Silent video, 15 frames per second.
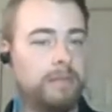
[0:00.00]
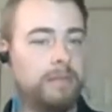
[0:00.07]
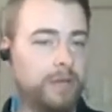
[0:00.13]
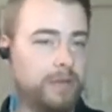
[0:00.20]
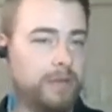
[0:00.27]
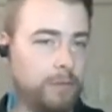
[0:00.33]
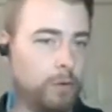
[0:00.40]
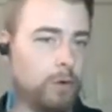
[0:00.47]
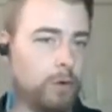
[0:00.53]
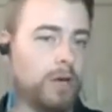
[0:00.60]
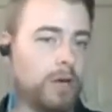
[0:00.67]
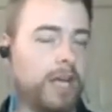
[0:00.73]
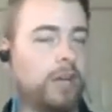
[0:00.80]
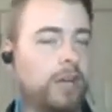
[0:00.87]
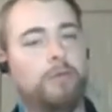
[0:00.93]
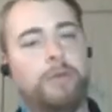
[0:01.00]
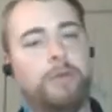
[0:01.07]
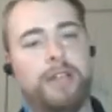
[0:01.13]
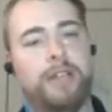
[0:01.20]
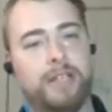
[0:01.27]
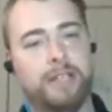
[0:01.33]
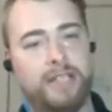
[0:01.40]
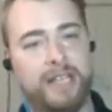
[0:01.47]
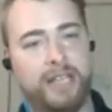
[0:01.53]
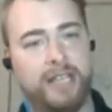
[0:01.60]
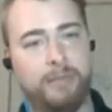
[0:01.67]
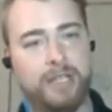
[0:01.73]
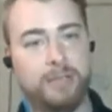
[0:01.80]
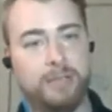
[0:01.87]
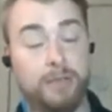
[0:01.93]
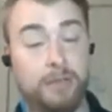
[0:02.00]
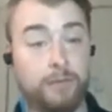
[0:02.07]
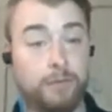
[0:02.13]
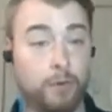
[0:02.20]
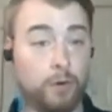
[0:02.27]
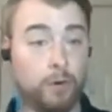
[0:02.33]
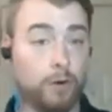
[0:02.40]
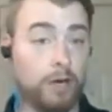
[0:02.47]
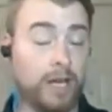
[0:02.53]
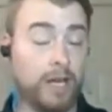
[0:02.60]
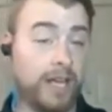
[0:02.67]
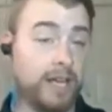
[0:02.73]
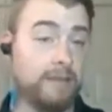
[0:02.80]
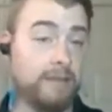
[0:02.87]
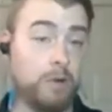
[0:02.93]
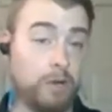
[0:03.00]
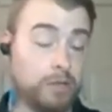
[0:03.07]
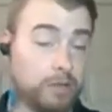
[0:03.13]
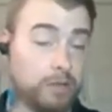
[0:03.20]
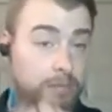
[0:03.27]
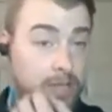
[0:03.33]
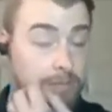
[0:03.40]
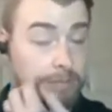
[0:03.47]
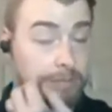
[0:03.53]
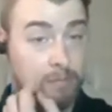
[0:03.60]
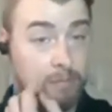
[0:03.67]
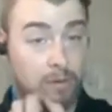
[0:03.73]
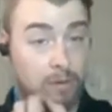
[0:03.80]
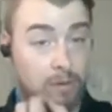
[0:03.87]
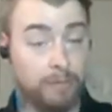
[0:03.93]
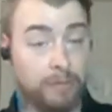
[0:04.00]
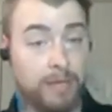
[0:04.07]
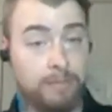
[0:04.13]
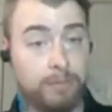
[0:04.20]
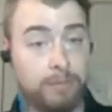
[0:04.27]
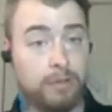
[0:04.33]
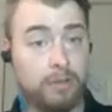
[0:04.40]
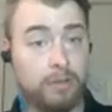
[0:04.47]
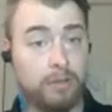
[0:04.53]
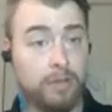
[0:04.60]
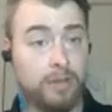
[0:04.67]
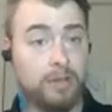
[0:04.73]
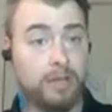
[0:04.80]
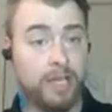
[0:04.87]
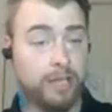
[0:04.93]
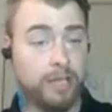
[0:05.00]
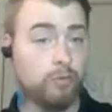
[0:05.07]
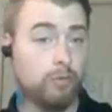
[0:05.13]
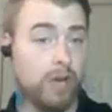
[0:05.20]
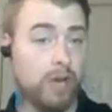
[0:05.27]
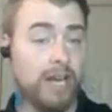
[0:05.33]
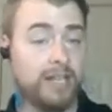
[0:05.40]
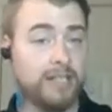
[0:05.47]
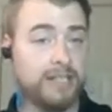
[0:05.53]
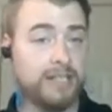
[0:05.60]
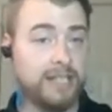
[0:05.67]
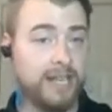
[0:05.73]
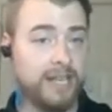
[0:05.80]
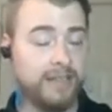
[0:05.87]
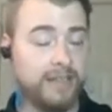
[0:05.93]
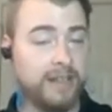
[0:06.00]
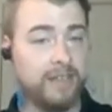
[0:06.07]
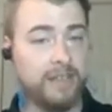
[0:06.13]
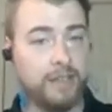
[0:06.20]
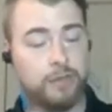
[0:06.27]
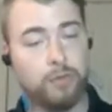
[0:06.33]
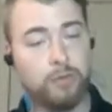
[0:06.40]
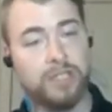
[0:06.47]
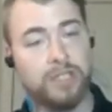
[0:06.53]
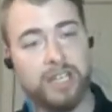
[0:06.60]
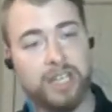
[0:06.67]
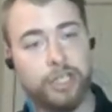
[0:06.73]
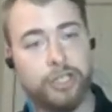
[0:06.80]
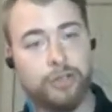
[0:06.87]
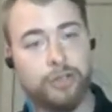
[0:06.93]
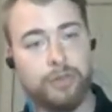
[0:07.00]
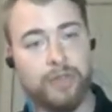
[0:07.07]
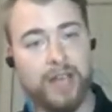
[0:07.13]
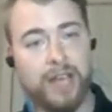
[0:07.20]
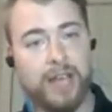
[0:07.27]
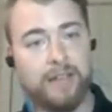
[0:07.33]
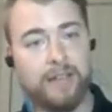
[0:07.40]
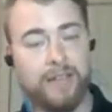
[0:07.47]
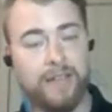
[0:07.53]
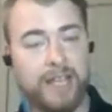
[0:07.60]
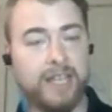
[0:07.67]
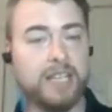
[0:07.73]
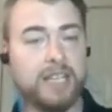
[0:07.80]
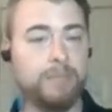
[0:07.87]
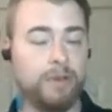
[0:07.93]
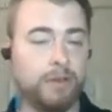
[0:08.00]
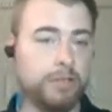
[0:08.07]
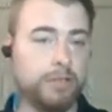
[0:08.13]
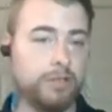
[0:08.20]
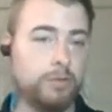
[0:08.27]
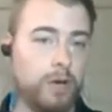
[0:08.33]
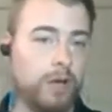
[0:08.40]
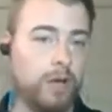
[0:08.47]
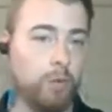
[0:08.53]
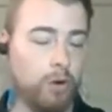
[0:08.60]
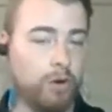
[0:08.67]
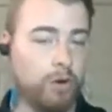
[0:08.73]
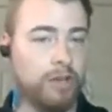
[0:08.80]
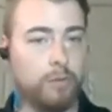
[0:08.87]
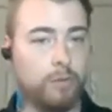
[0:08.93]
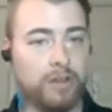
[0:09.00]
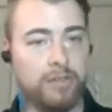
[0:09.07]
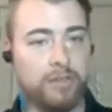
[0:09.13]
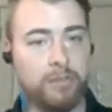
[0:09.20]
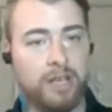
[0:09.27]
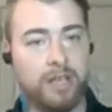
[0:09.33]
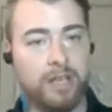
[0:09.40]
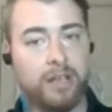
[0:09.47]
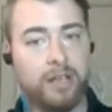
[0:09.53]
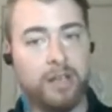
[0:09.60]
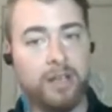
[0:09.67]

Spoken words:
Before I got witness statements, before I had multiple people in writing saying that this was an issue that they experienced while working with me,